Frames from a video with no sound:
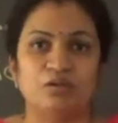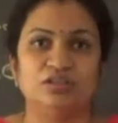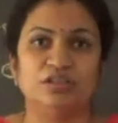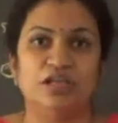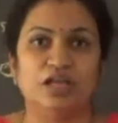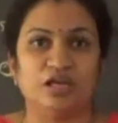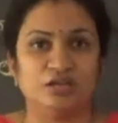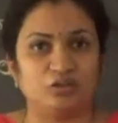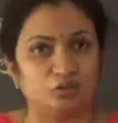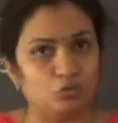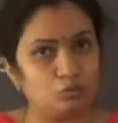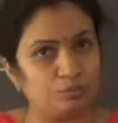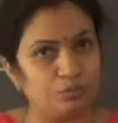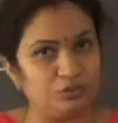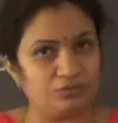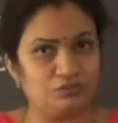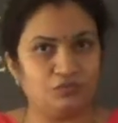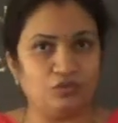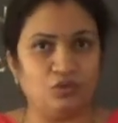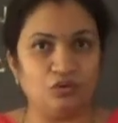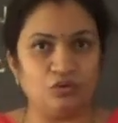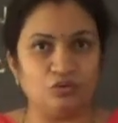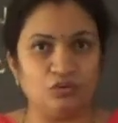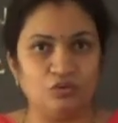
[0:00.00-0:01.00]
that to be
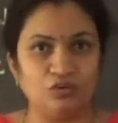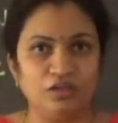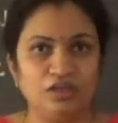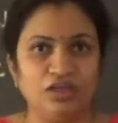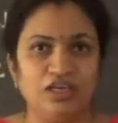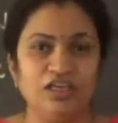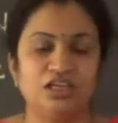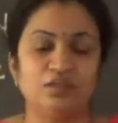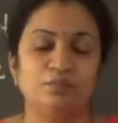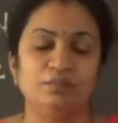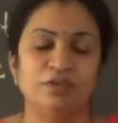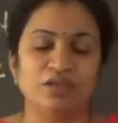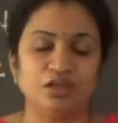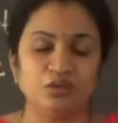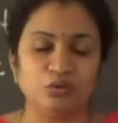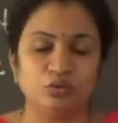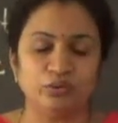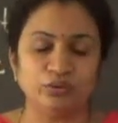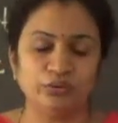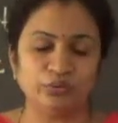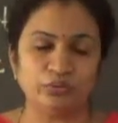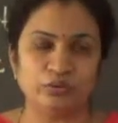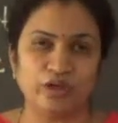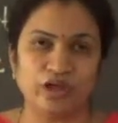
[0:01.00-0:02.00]
followed, it may
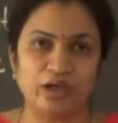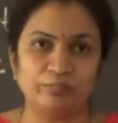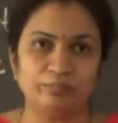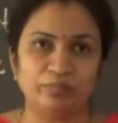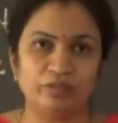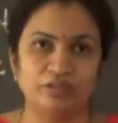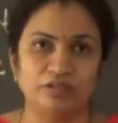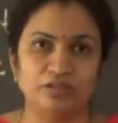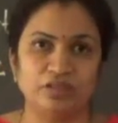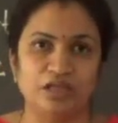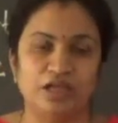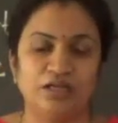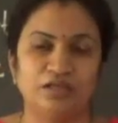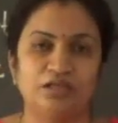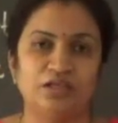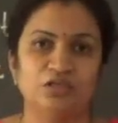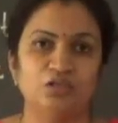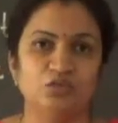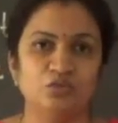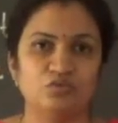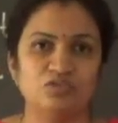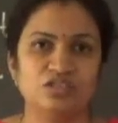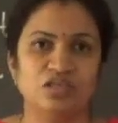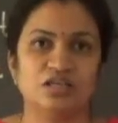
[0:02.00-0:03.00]
going to happen that the
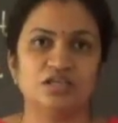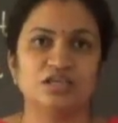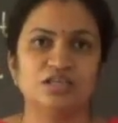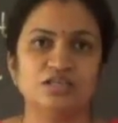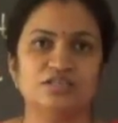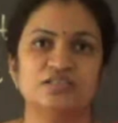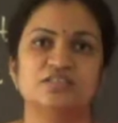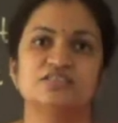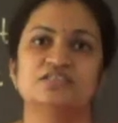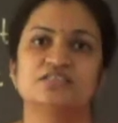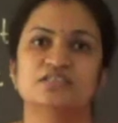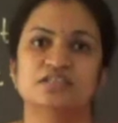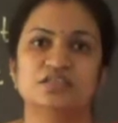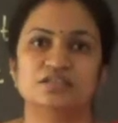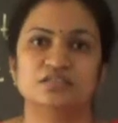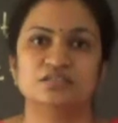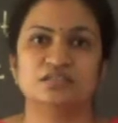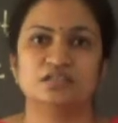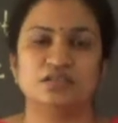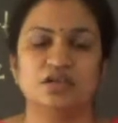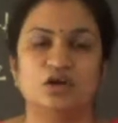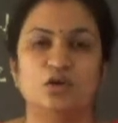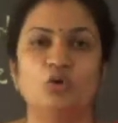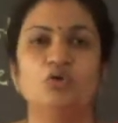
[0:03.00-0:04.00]
user gets
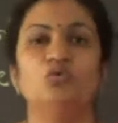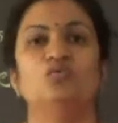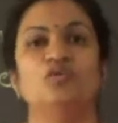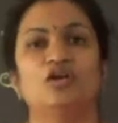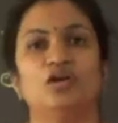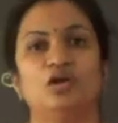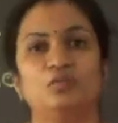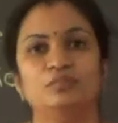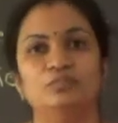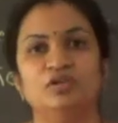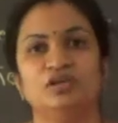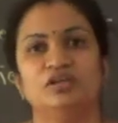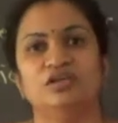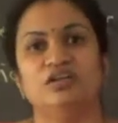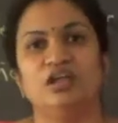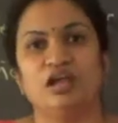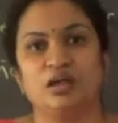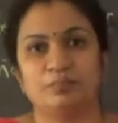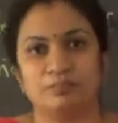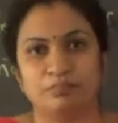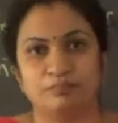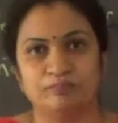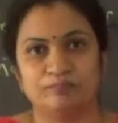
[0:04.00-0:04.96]
stuck on one of the tab